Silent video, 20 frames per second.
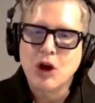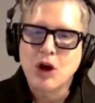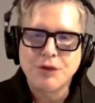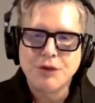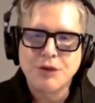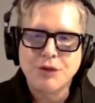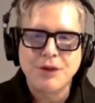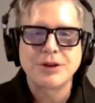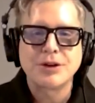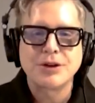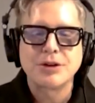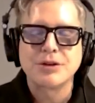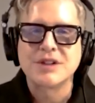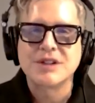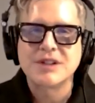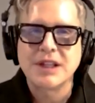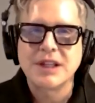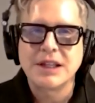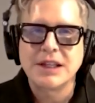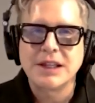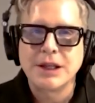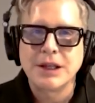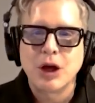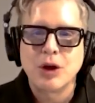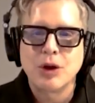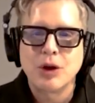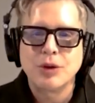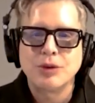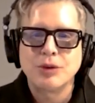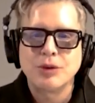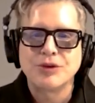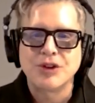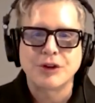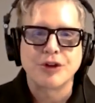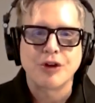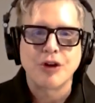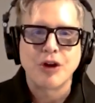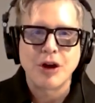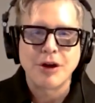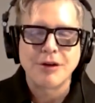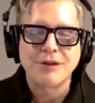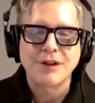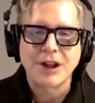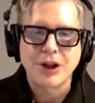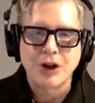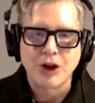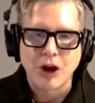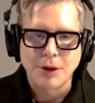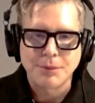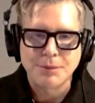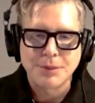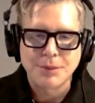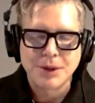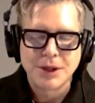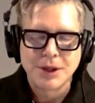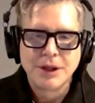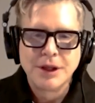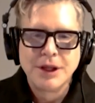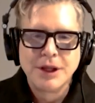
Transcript: co founder and CEO, Dr. Harvey Karp.